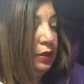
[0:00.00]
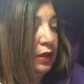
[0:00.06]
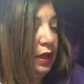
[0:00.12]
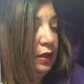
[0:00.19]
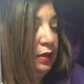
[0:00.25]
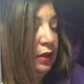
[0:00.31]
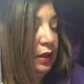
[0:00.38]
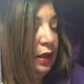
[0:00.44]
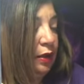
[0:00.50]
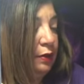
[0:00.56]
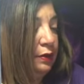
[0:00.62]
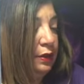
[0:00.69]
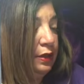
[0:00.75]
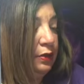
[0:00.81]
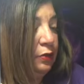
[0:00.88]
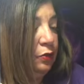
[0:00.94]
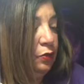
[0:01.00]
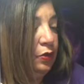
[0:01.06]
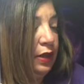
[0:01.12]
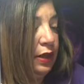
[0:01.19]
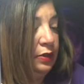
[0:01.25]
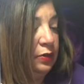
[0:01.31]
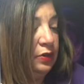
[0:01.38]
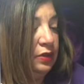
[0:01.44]
attain clarity, you
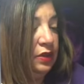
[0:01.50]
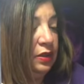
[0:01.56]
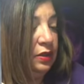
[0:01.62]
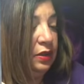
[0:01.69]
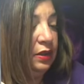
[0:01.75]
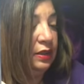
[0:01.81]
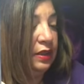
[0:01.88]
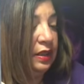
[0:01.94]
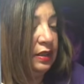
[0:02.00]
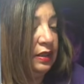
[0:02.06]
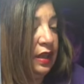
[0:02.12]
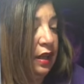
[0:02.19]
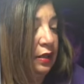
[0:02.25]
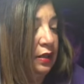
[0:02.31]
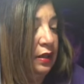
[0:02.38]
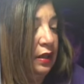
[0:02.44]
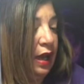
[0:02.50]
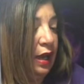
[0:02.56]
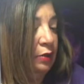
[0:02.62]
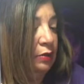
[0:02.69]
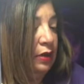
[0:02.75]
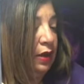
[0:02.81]
get to see things exactly how